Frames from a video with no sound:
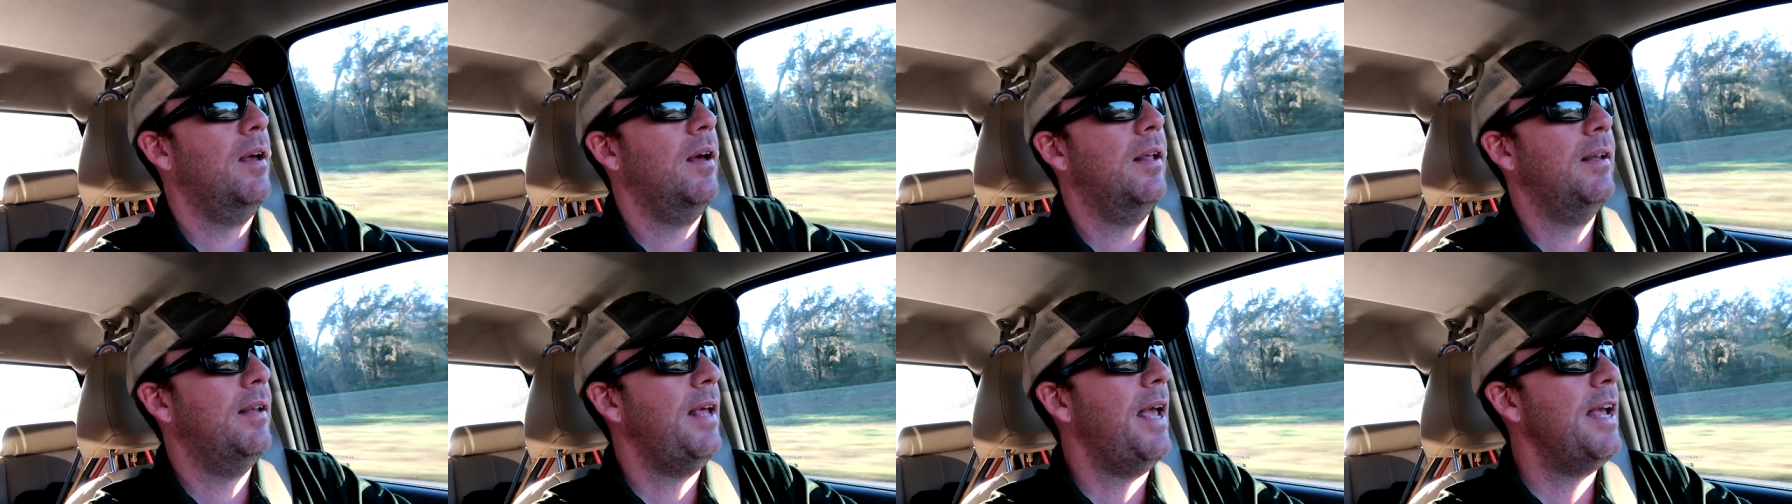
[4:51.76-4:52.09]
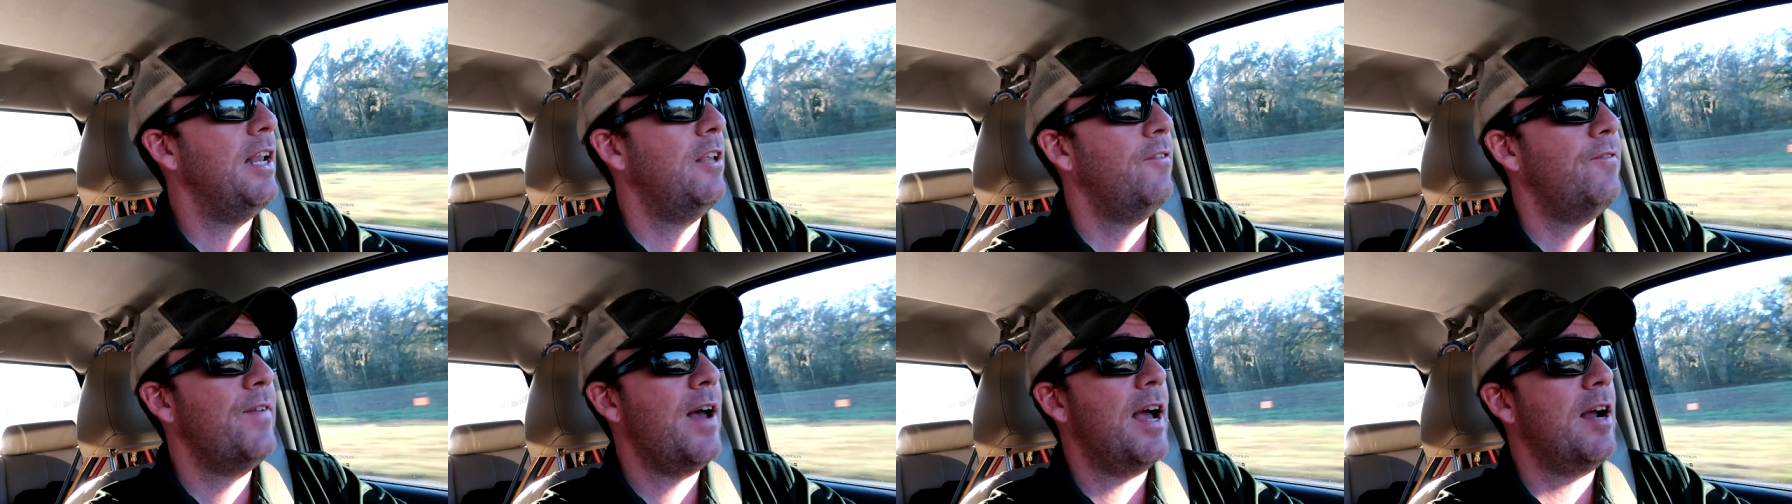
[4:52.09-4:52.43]
An
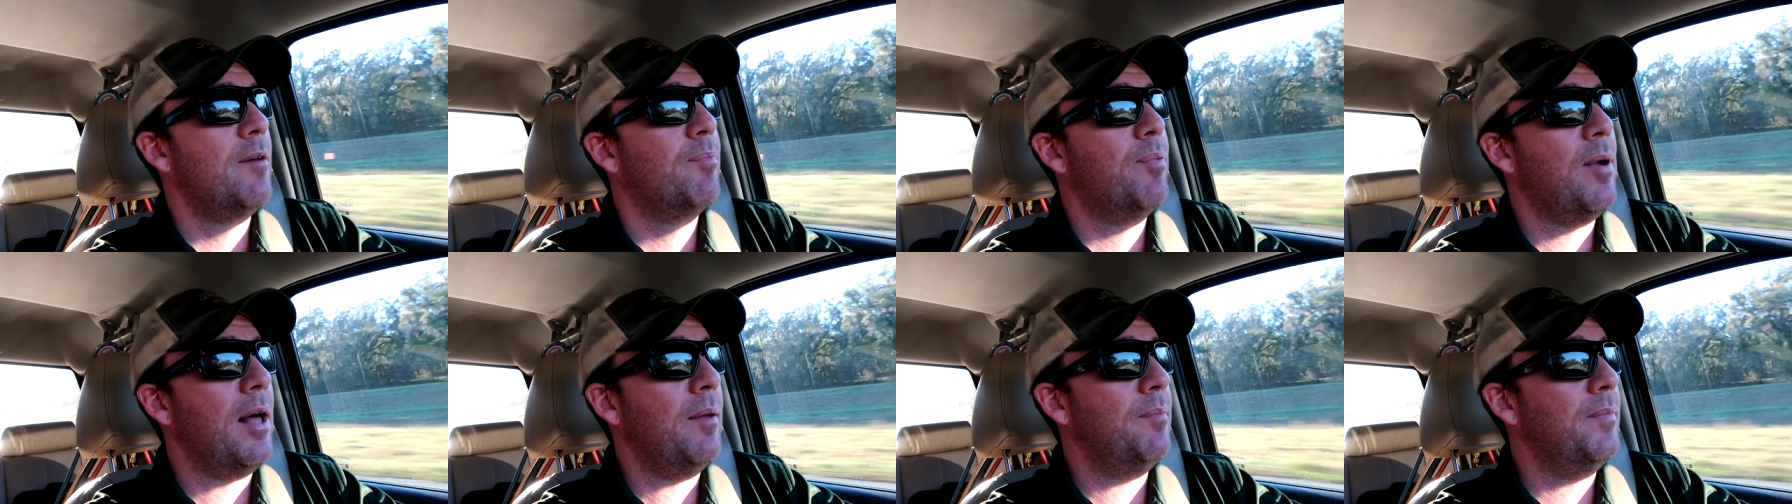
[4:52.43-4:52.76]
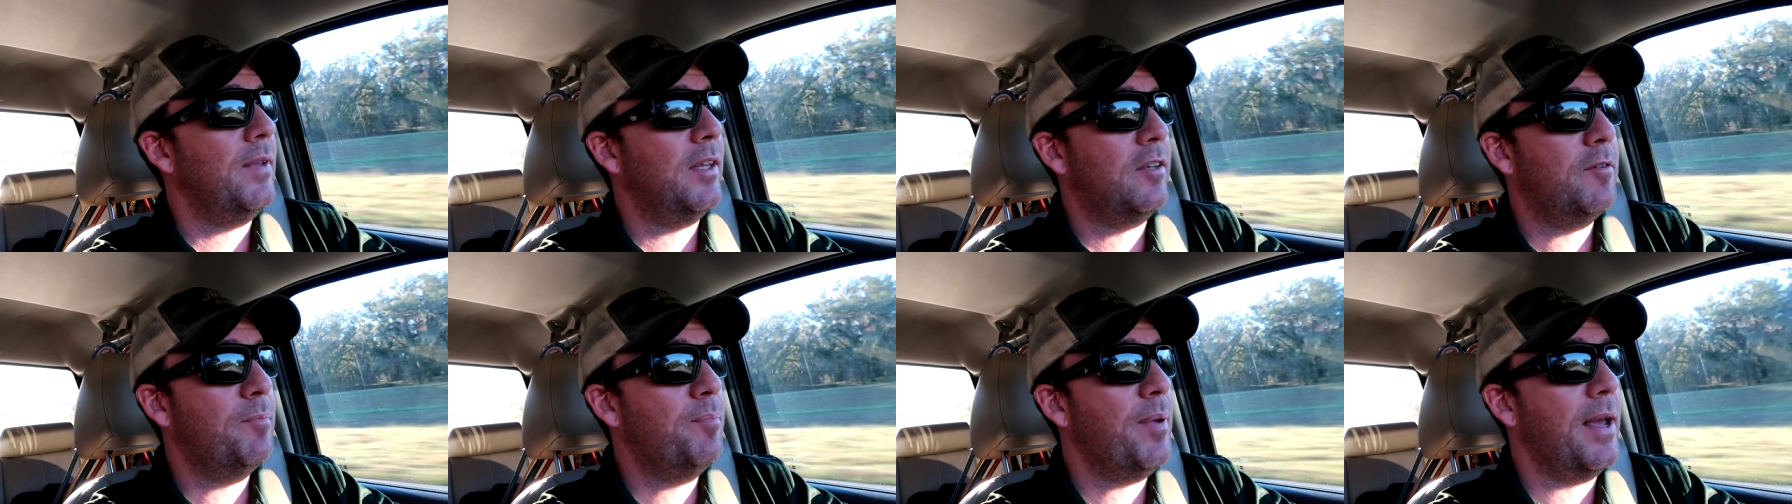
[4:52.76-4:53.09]
HVAC
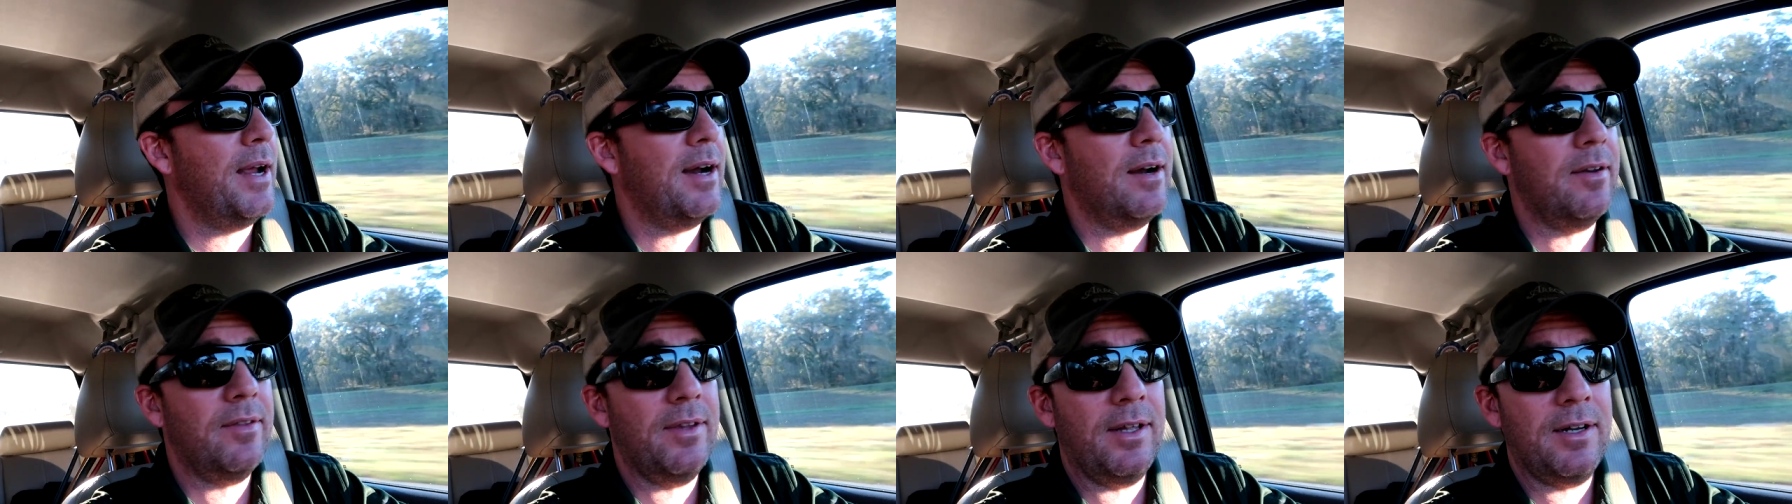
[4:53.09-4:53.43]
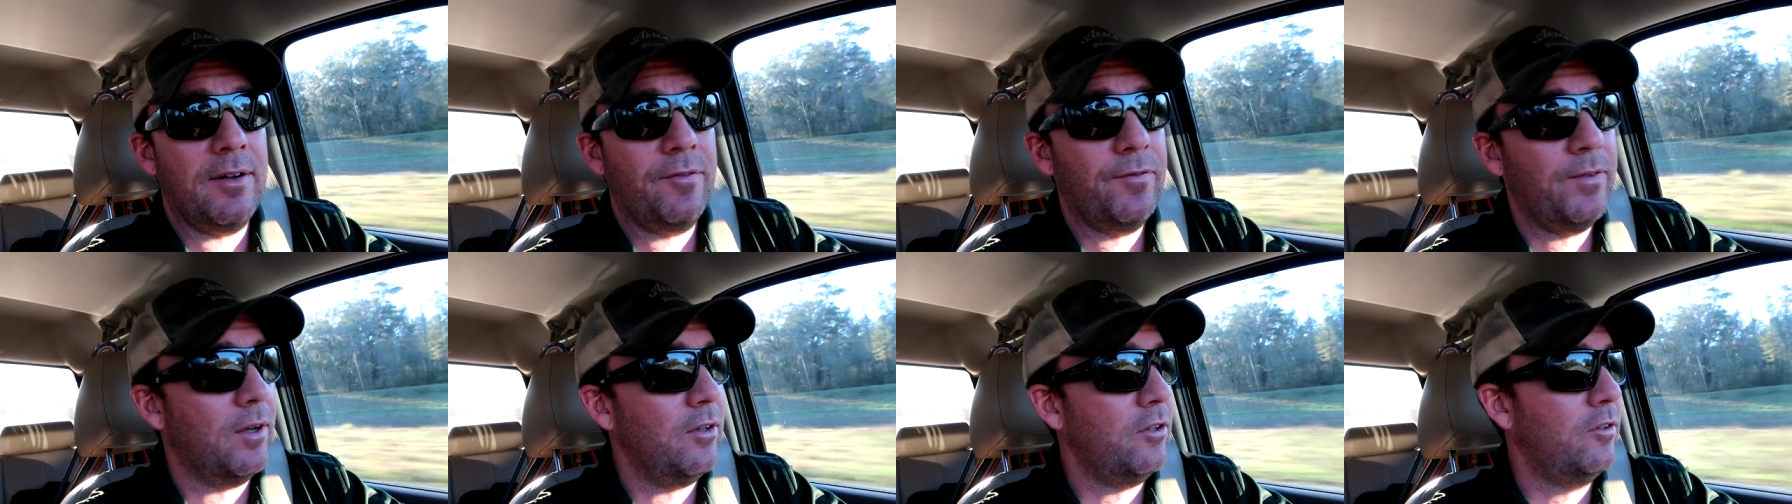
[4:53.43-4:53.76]
problem that's bigger than
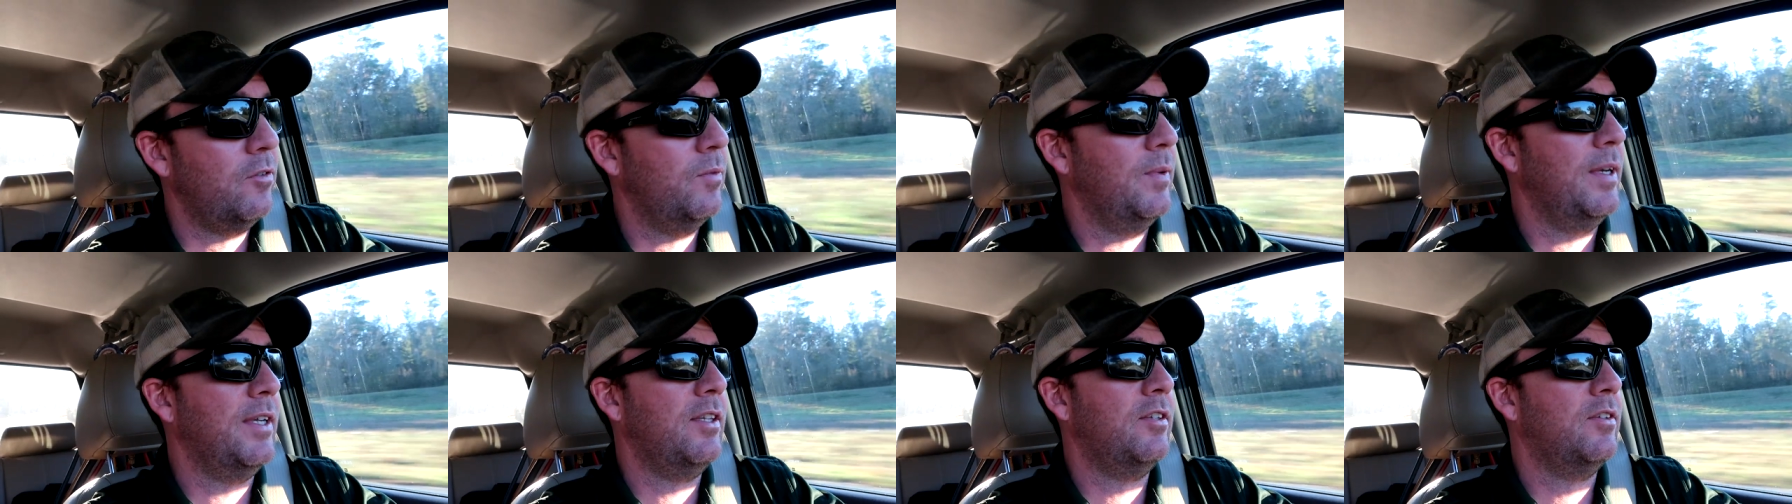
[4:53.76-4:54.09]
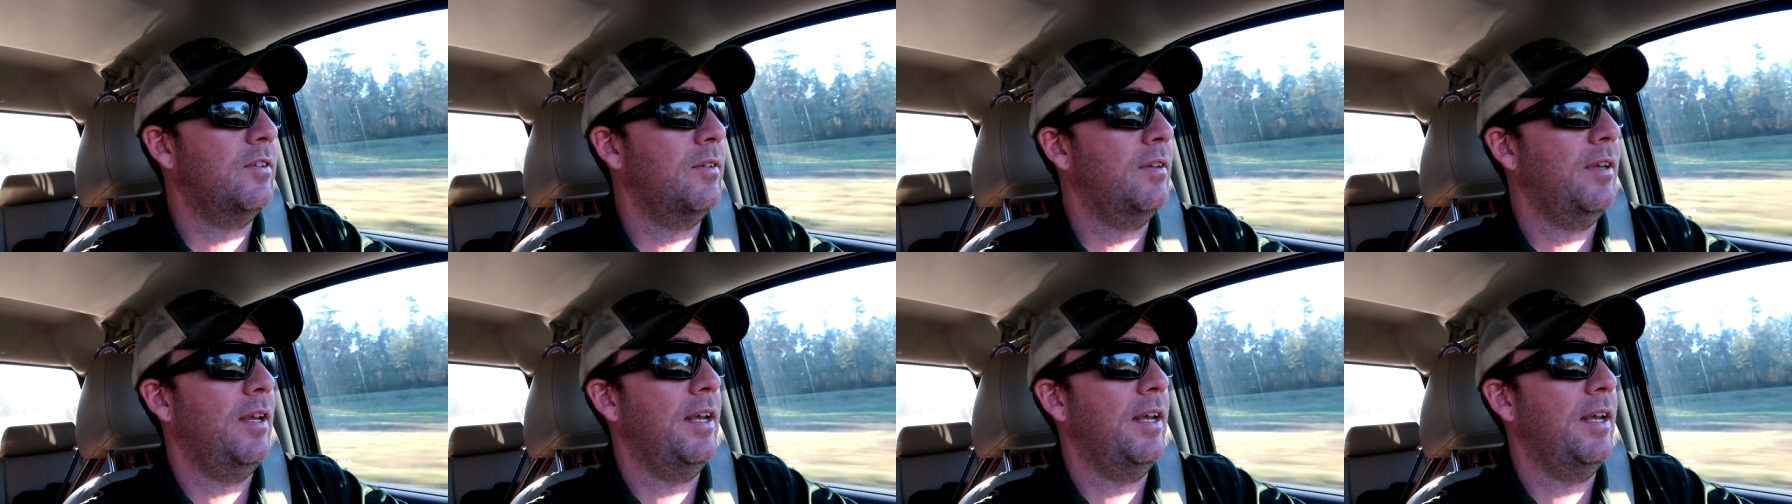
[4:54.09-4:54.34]
a float switch